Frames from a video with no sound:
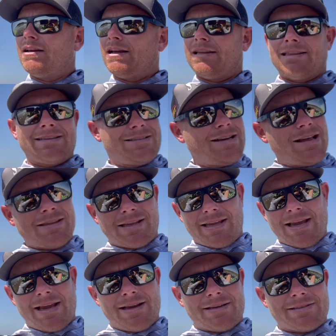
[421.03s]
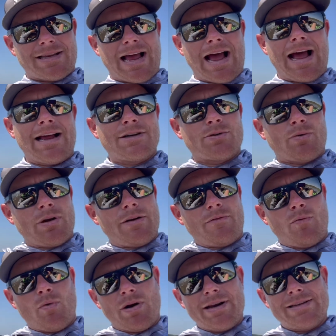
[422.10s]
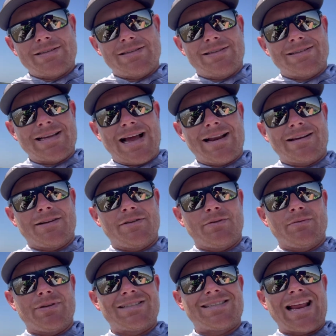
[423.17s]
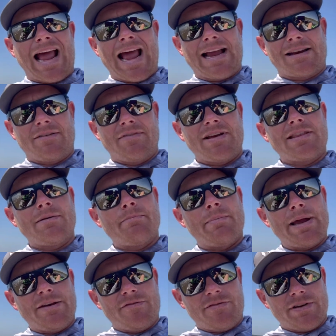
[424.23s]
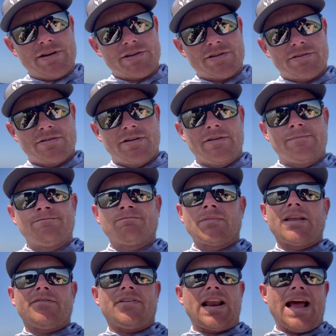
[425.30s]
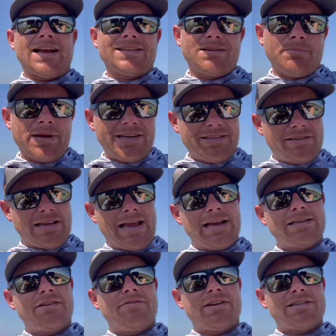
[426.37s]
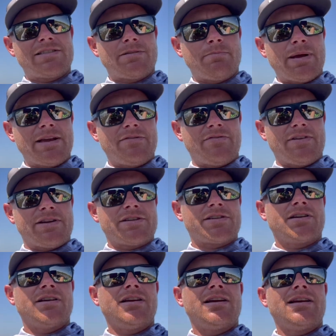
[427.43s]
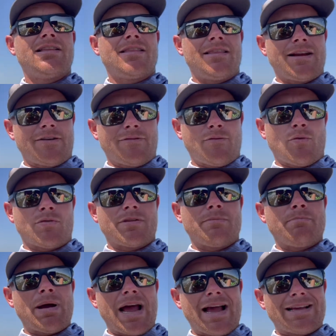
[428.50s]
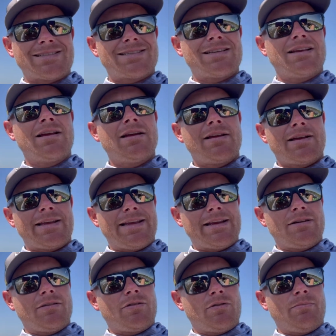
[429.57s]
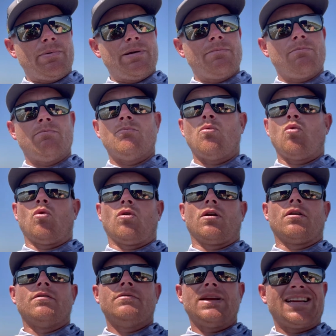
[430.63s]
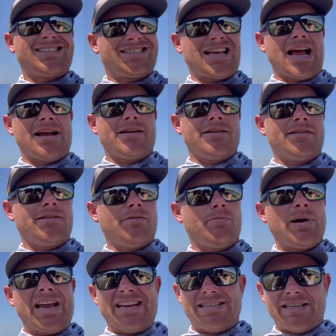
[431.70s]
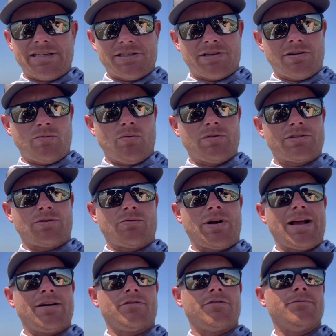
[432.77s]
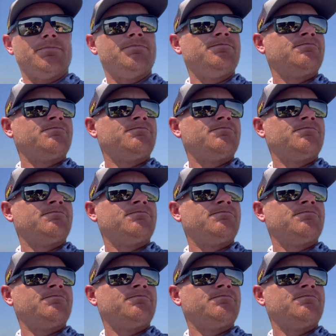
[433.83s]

And that's not the case. A hydrowave, what it's designed to do is to activate the bait fish. It activates the bait fish, therefore the bass get a little bit more excited. They'll pay attention to what's around them.